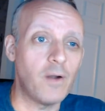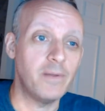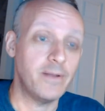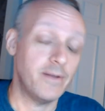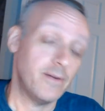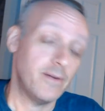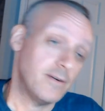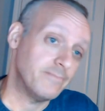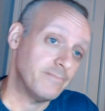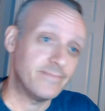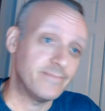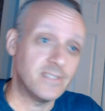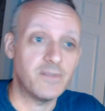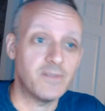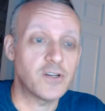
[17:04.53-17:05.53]
But you know,
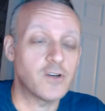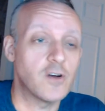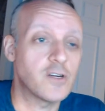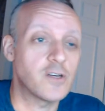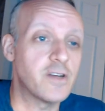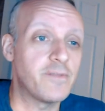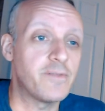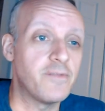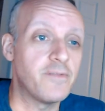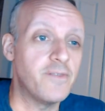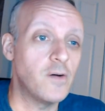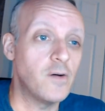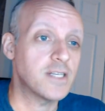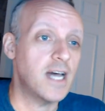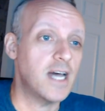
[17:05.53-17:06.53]
different strokes for different
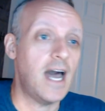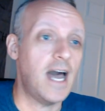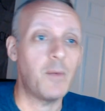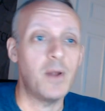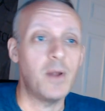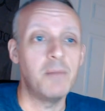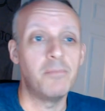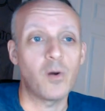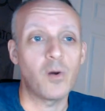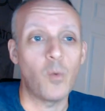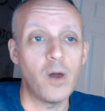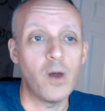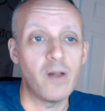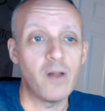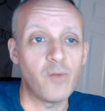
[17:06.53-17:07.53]
folks. I, I read book
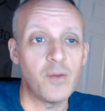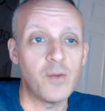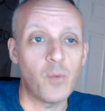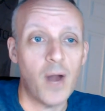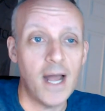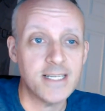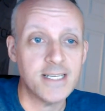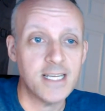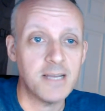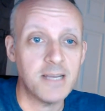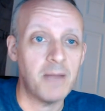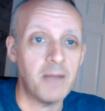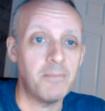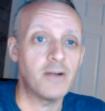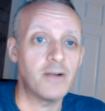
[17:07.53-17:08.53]
one of Red Rising
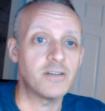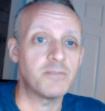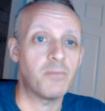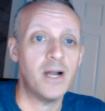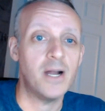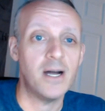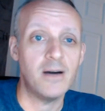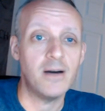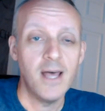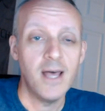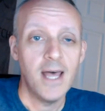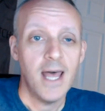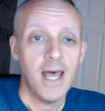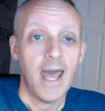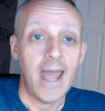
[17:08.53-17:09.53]
by Pierce Brown,
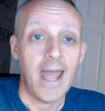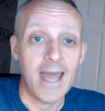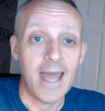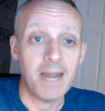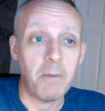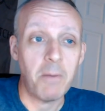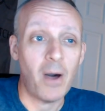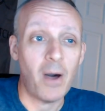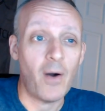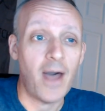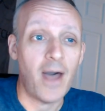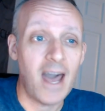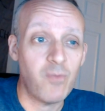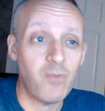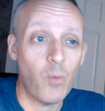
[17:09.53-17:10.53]
and I'm about
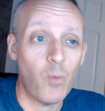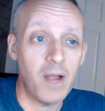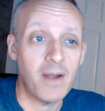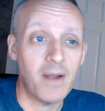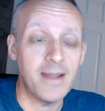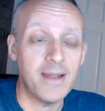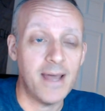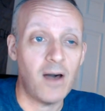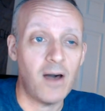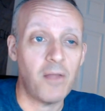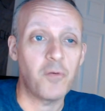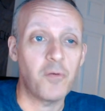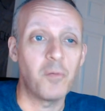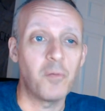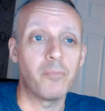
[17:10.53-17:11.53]
halfway right now
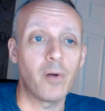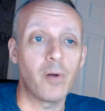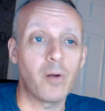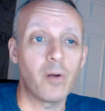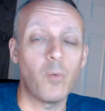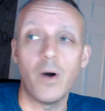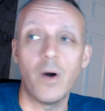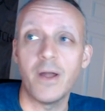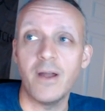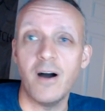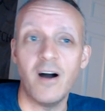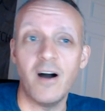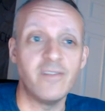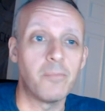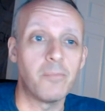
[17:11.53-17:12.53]
through book one
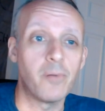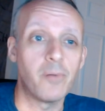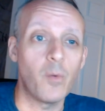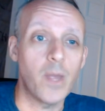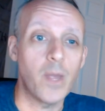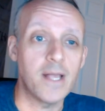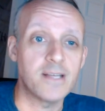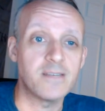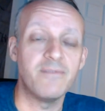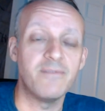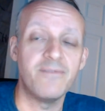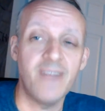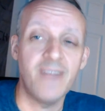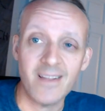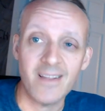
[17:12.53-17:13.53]
of Brent Week's
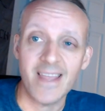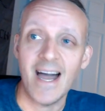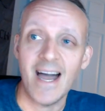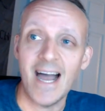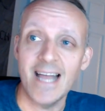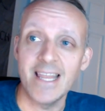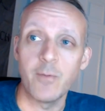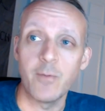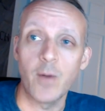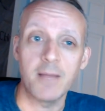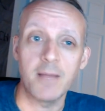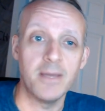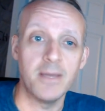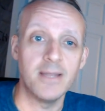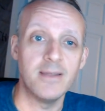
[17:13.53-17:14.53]
very highly
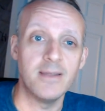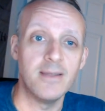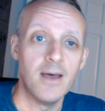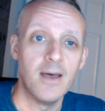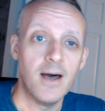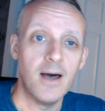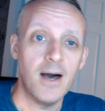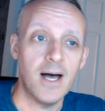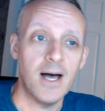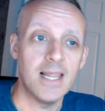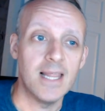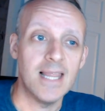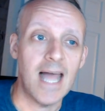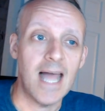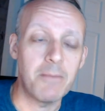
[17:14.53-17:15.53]
recommended uh,
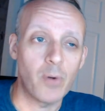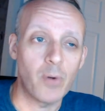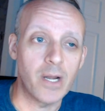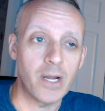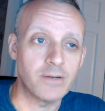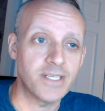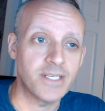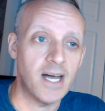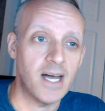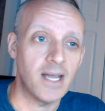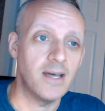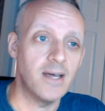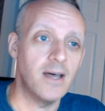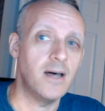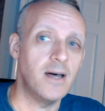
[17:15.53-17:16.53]
Lightbringer saga,
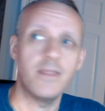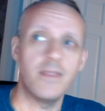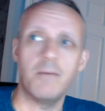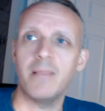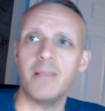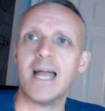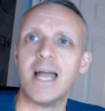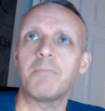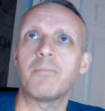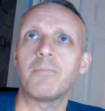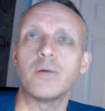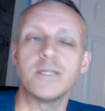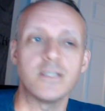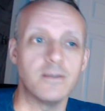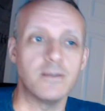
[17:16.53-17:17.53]
uh, The Black
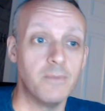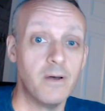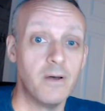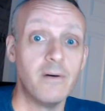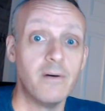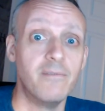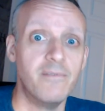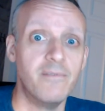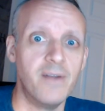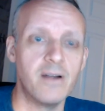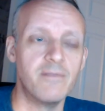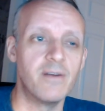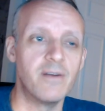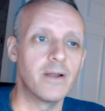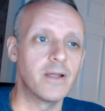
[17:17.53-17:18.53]
Prism. Very,
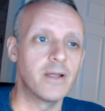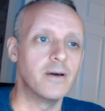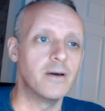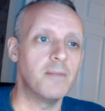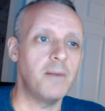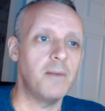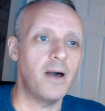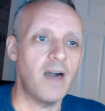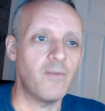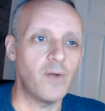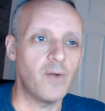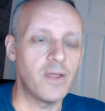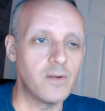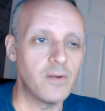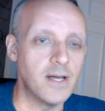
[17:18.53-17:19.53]
very good. about halfway through.